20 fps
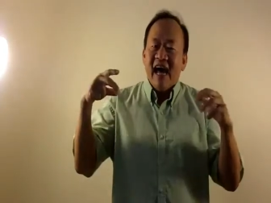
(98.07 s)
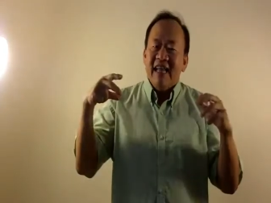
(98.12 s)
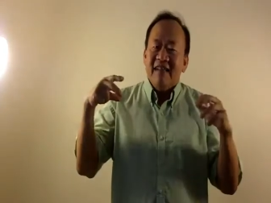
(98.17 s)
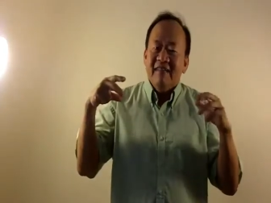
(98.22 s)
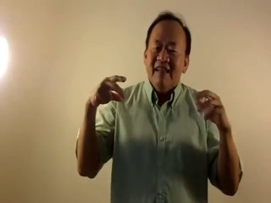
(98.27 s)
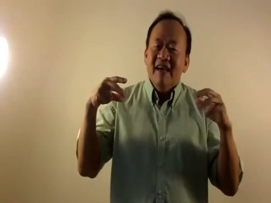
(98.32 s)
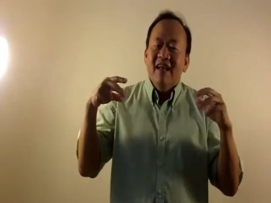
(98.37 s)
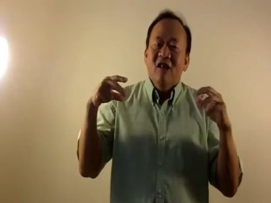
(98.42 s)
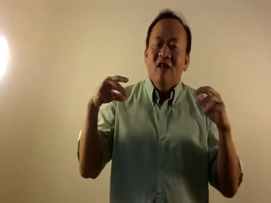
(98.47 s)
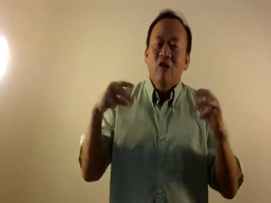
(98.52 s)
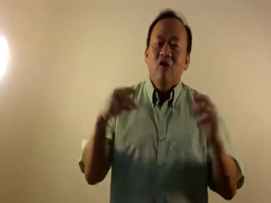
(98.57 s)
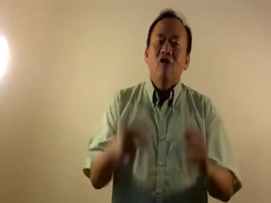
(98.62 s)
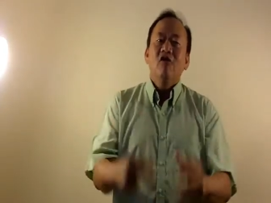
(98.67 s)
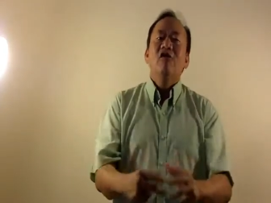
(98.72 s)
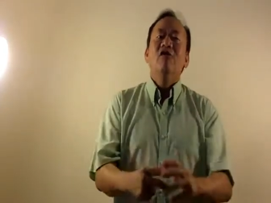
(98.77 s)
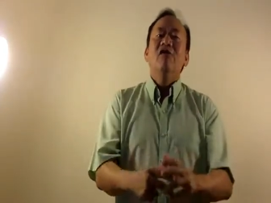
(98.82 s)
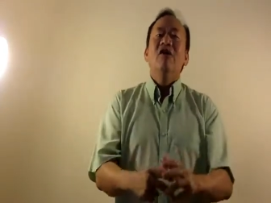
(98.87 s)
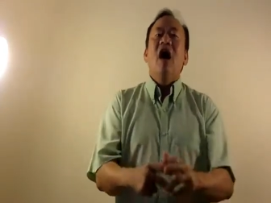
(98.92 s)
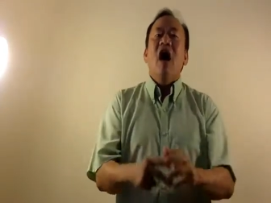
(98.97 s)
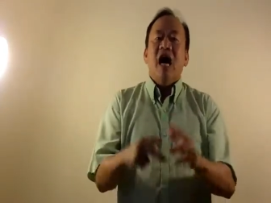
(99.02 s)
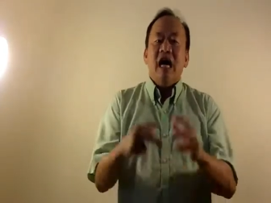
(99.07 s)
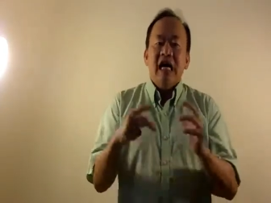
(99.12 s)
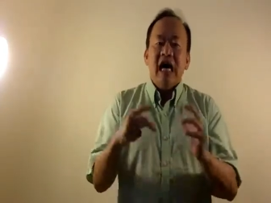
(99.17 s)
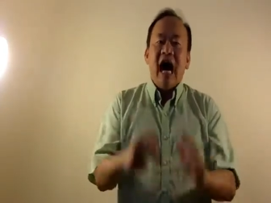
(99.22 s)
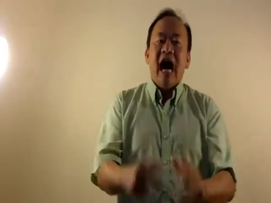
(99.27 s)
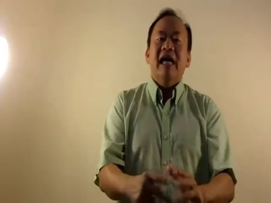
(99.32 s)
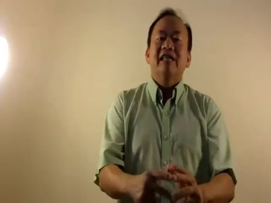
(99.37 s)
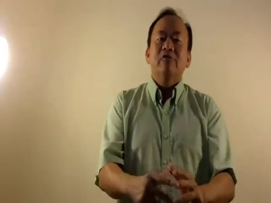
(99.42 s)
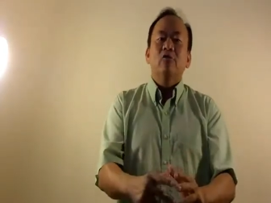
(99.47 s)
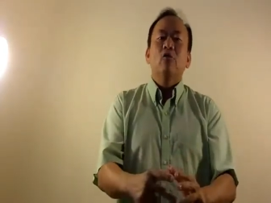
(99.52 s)
and learn
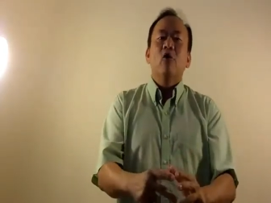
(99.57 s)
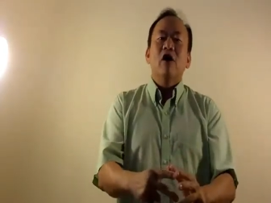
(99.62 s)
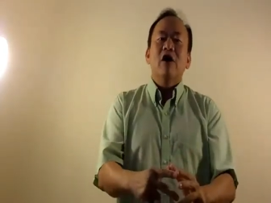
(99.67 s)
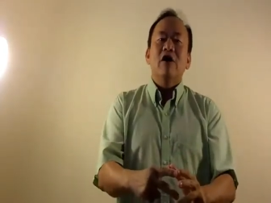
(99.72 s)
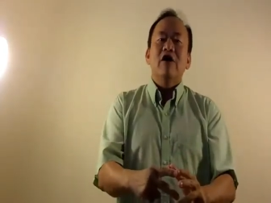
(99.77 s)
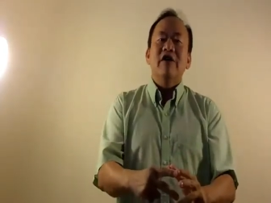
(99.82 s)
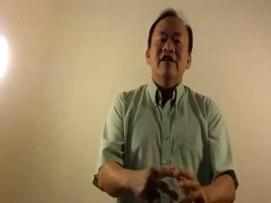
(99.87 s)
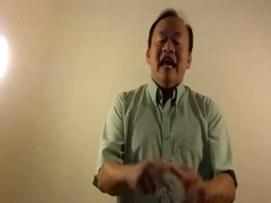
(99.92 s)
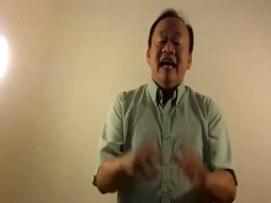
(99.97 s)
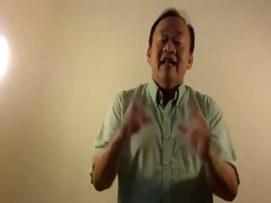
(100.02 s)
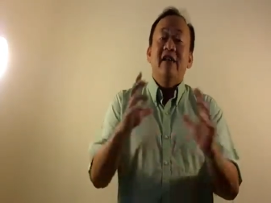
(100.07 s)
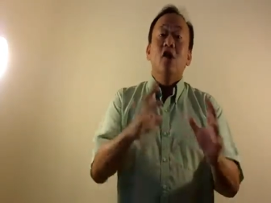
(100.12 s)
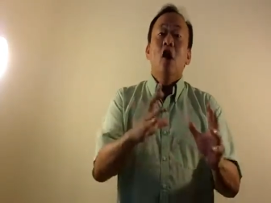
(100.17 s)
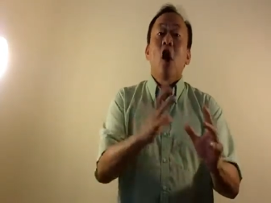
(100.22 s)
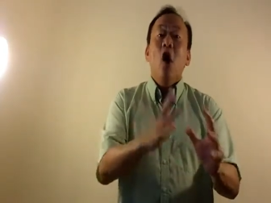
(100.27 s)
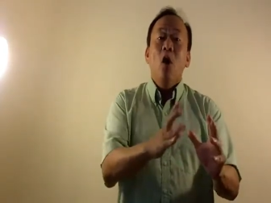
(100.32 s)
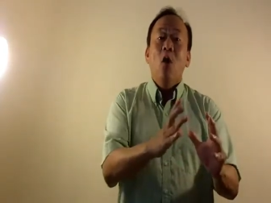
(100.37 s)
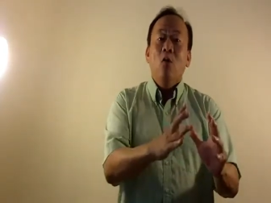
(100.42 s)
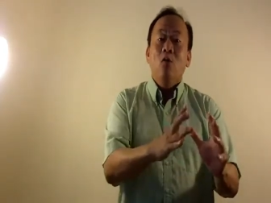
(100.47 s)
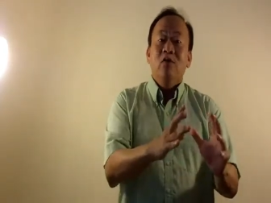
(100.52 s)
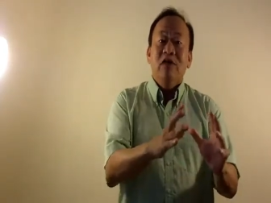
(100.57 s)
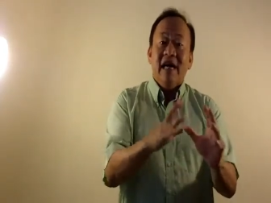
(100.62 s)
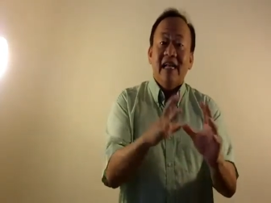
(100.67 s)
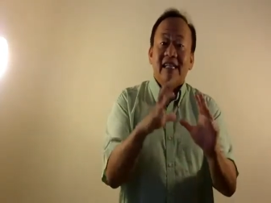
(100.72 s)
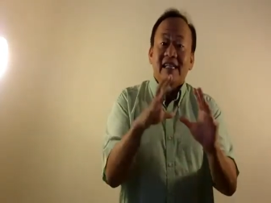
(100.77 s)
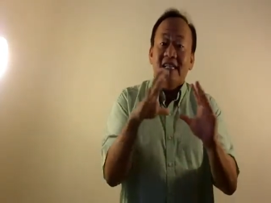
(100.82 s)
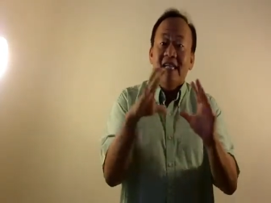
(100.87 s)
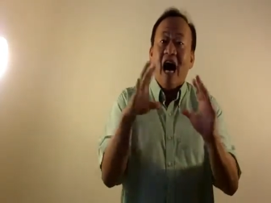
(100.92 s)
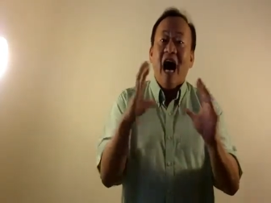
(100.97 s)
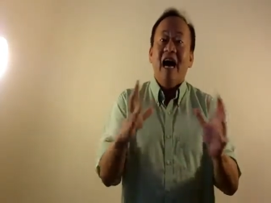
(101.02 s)
God's word and know
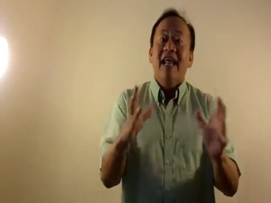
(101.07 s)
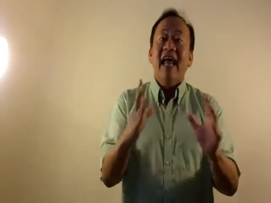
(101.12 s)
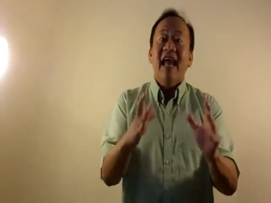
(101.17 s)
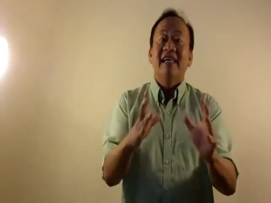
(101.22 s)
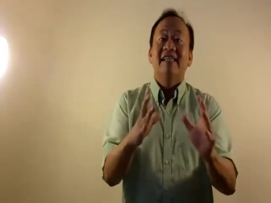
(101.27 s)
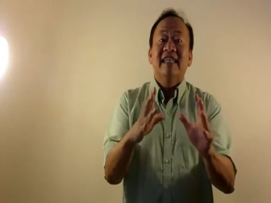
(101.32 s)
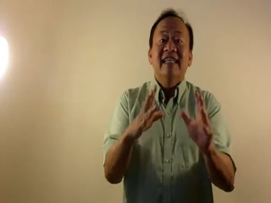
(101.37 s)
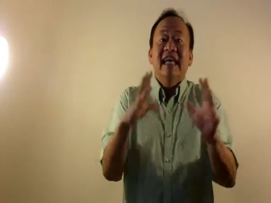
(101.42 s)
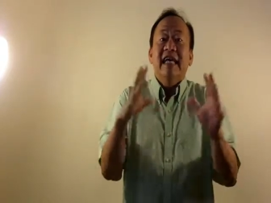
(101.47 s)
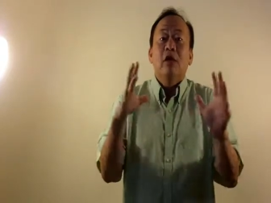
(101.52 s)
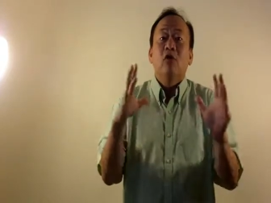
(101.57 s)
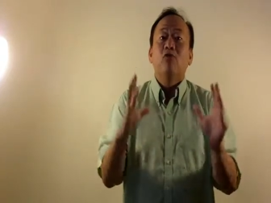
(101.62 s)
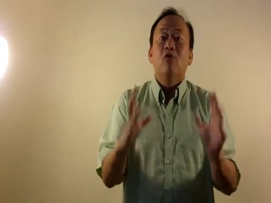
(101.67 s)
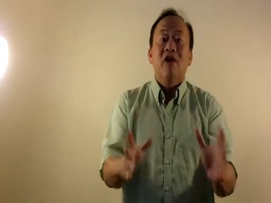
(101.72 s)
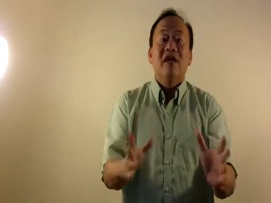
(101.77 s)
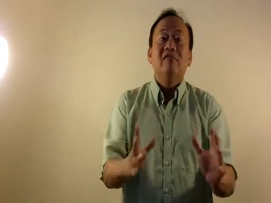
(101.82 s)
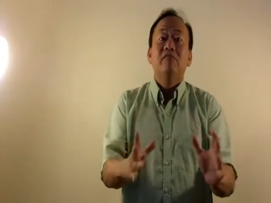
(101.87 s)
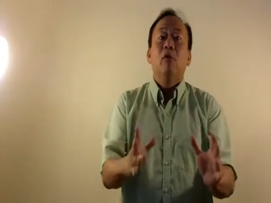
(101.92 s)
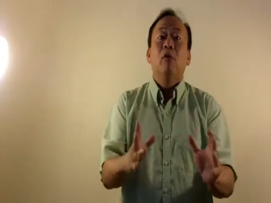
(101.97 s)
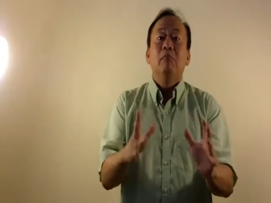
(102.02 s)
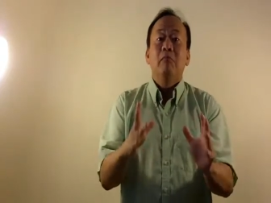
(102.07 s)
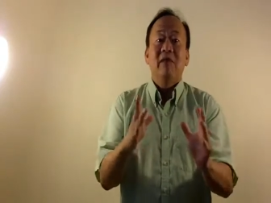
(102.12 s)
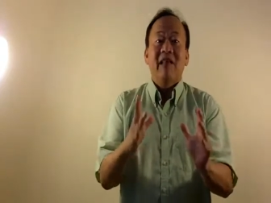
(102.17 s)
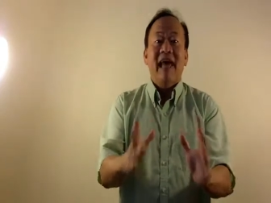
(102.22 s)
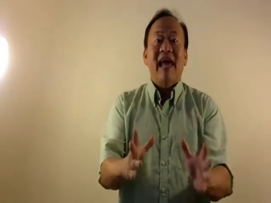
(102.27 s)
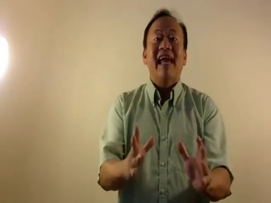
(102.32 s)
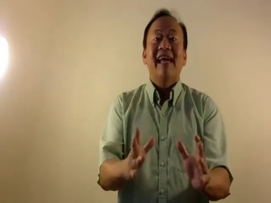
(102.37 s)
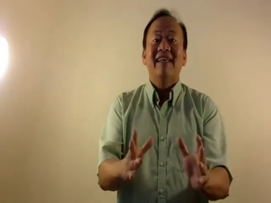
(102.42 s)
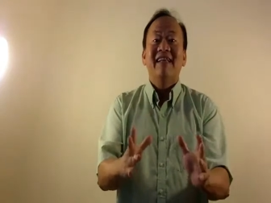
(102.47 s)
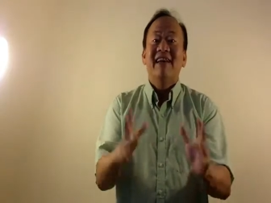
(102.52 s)
that God has an incredible
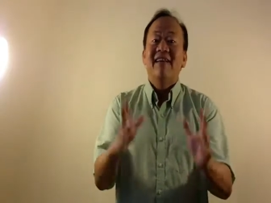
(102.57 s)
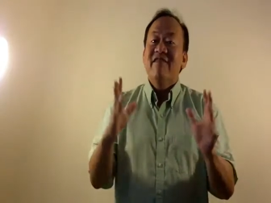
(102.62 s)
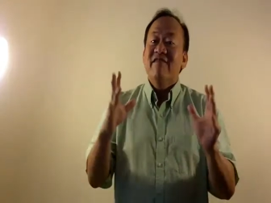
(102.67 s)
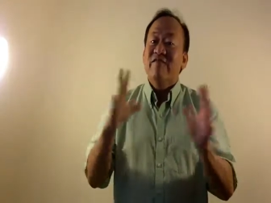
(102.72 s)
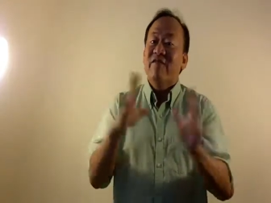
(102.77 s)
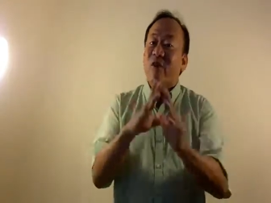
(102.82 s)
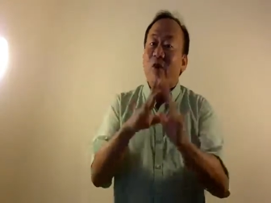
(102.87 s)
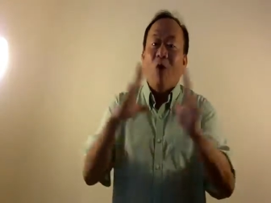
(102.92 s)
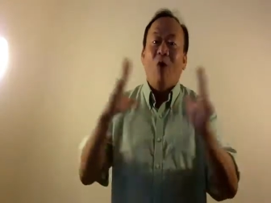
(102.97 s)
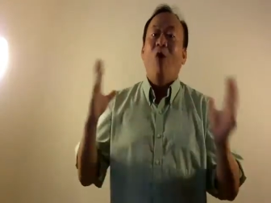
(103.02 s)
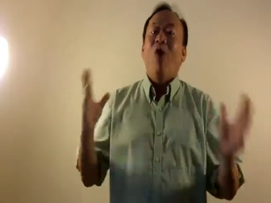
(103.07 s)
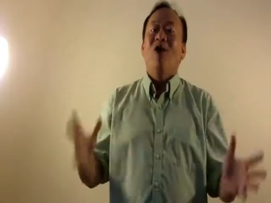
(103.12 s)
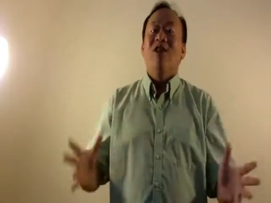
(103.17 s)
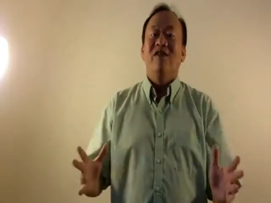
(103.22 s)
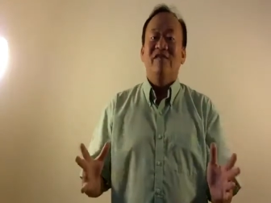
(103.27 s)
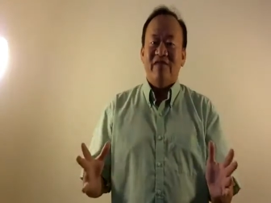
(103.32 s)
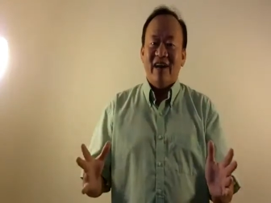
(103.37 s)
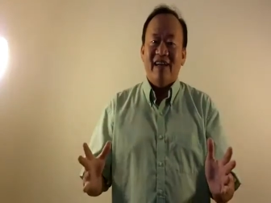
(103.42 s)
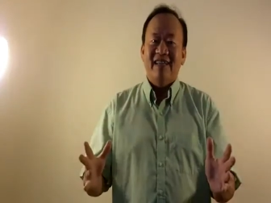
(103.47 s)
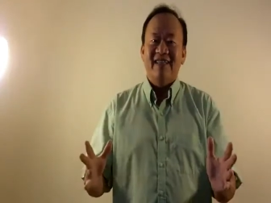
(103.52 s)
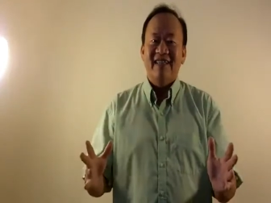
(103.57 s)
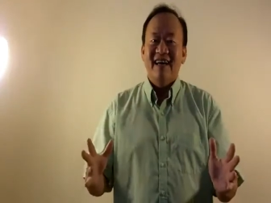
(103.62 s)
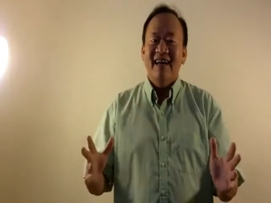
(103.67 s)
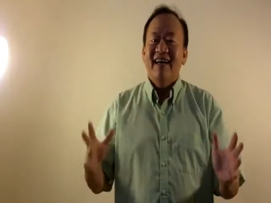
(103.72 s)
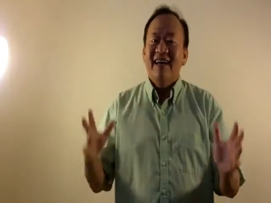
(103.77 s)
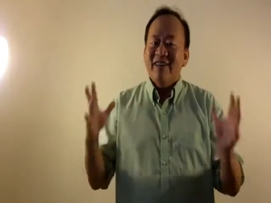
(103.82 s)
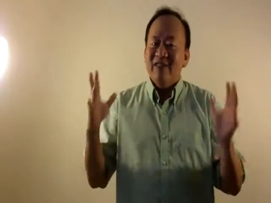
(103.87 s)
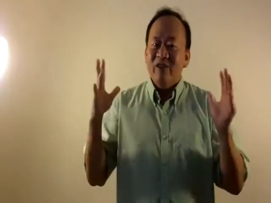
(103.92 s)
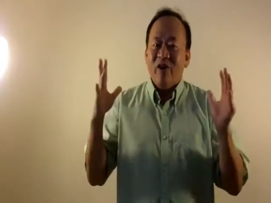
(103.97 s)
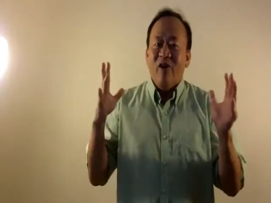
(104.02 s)
plan for all of us.
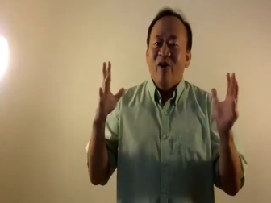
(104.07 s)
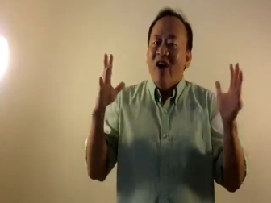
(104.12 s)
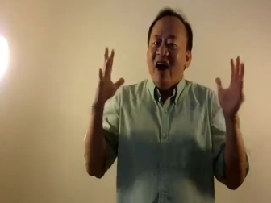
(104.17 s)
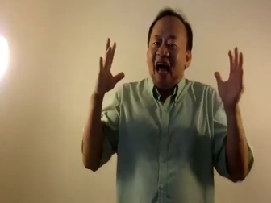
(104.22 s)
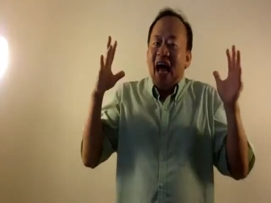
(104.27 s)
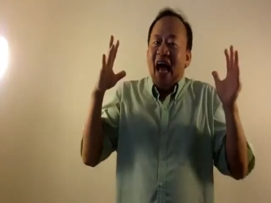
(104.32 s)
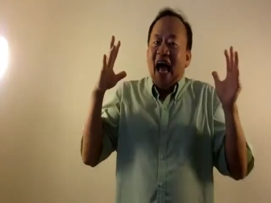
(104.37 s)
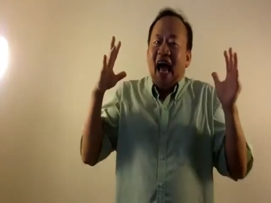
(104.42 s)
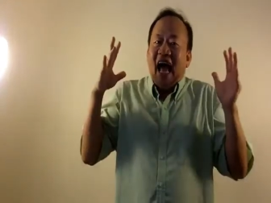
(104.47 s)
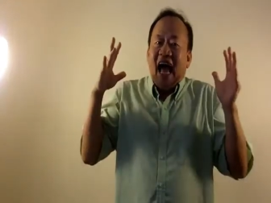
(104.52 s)
So